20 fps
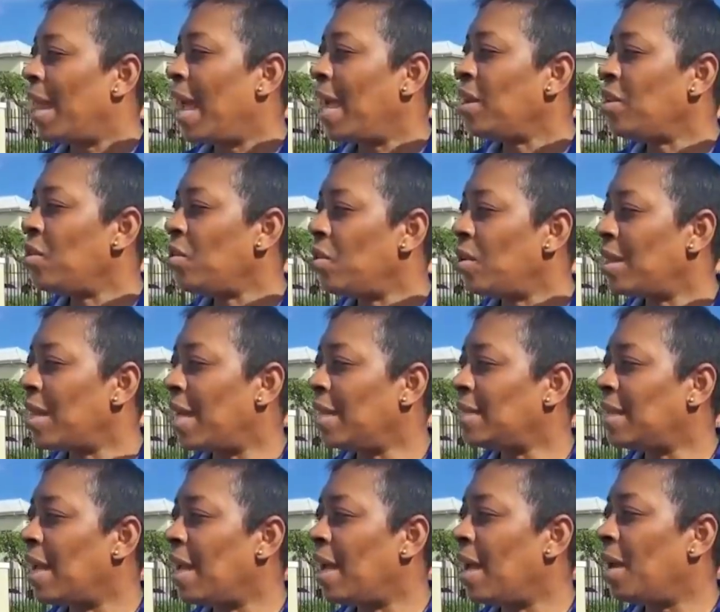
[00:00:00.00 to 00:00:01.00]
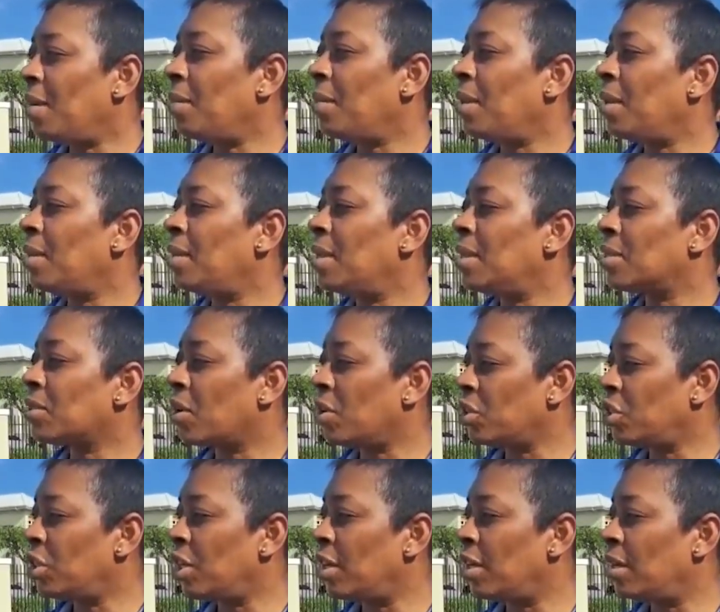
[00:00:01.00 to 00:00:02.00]
Well, I know that um,
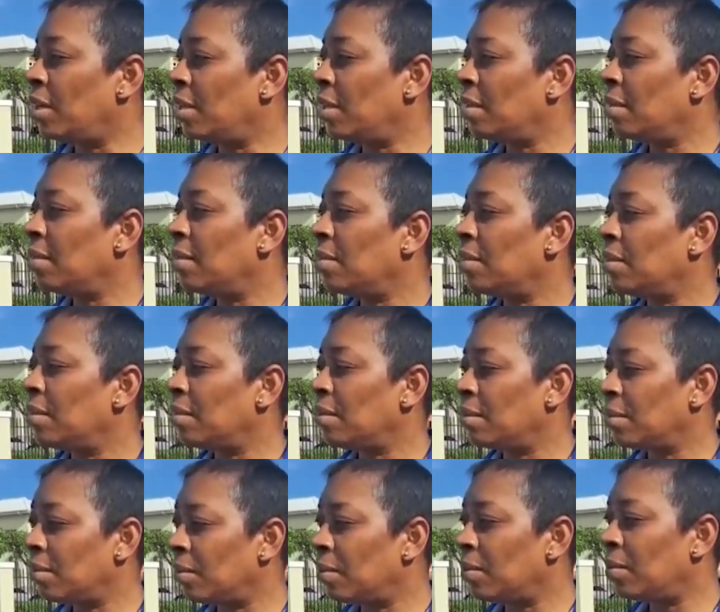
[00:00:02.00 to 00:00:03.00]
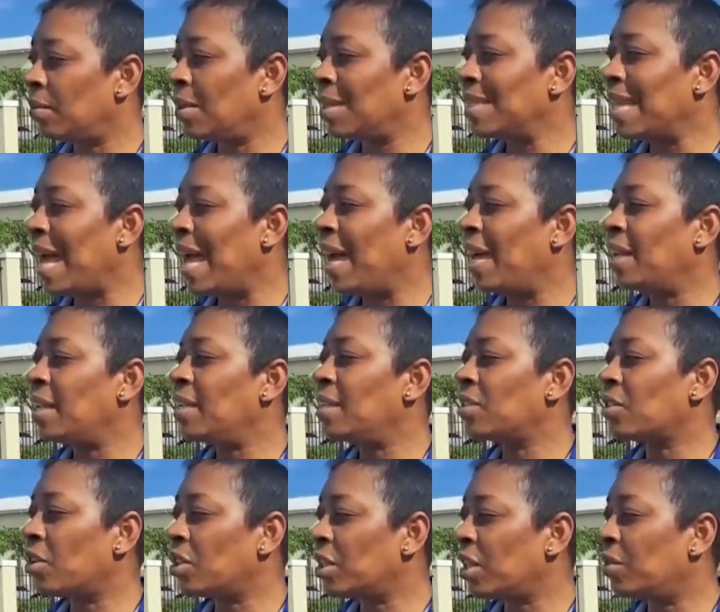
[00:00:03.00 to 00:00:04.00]
discussion was had
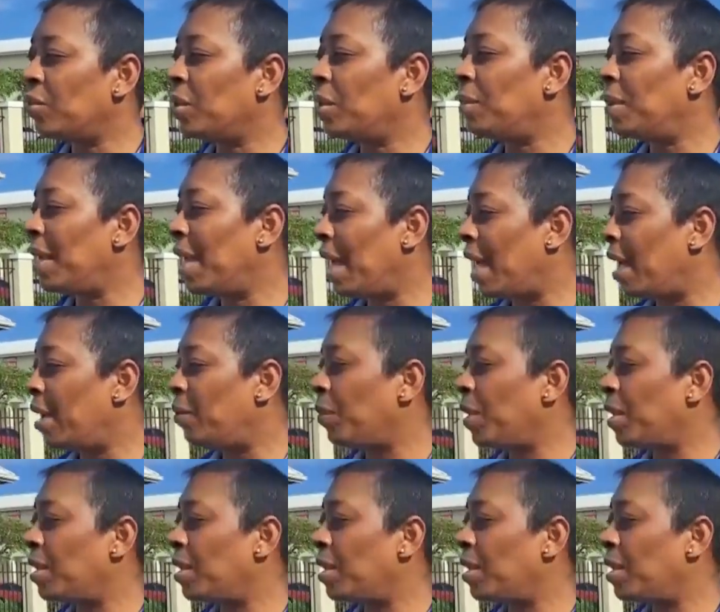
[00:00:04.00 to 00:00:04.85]
and discussion will be had